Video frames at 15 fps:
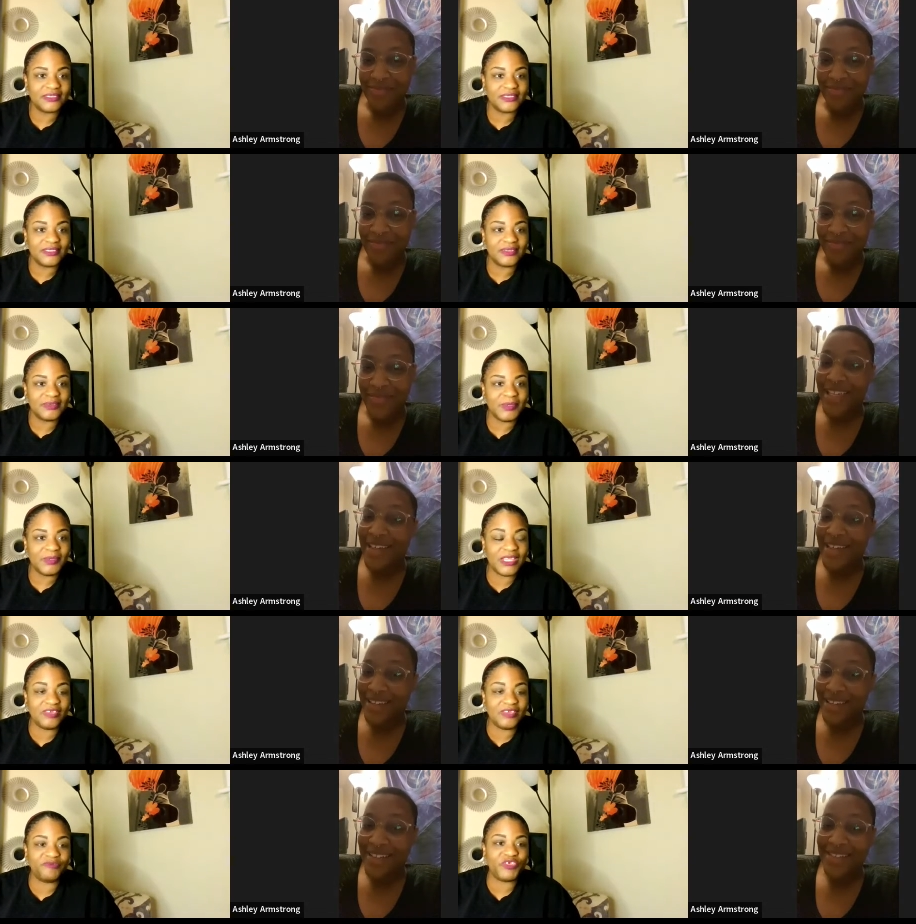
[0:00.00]

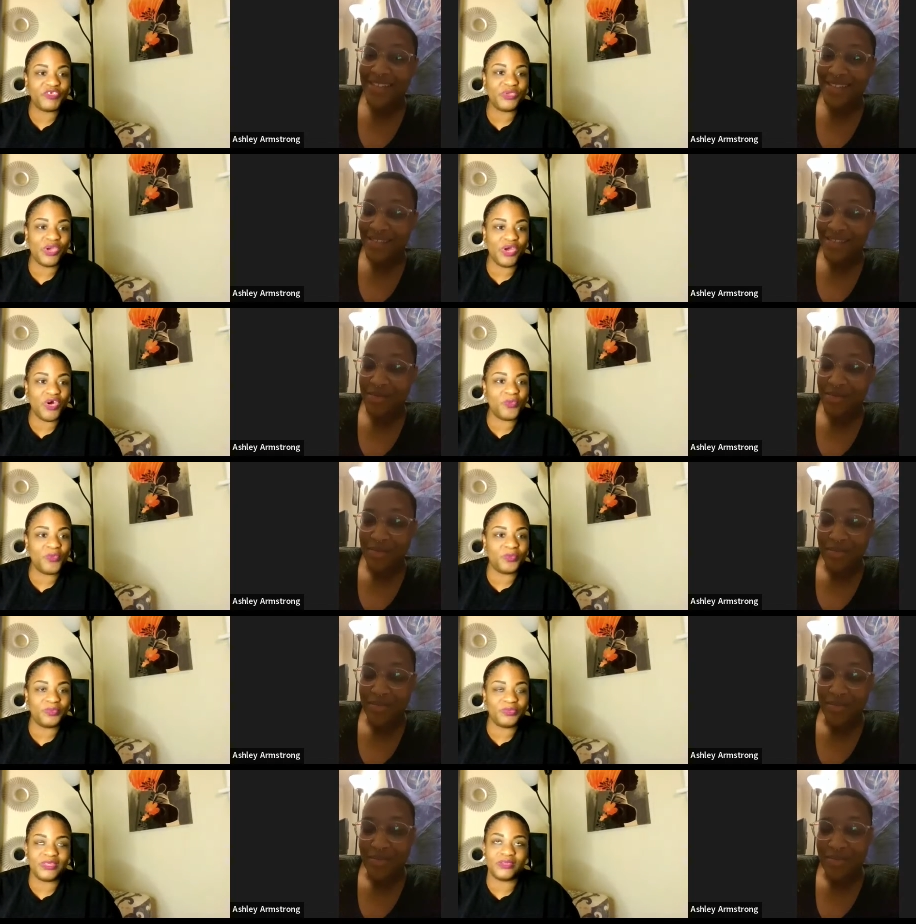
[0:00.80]
Speaker 1: Yeah. you know,
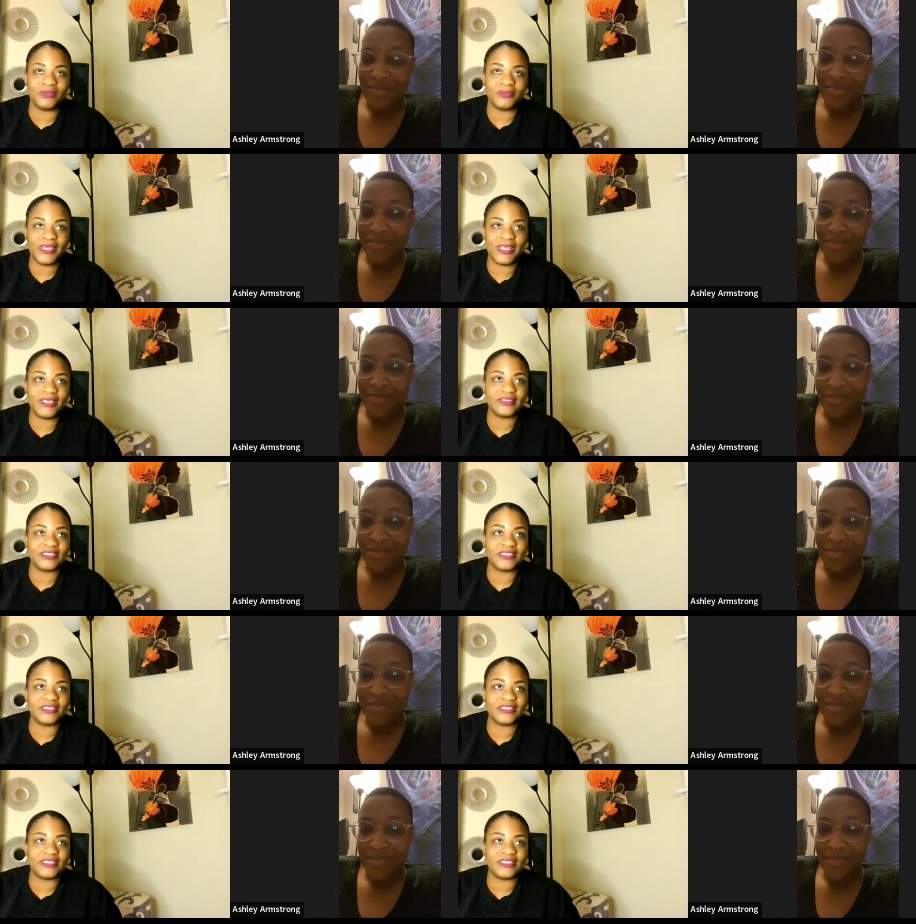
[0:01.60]
you know what?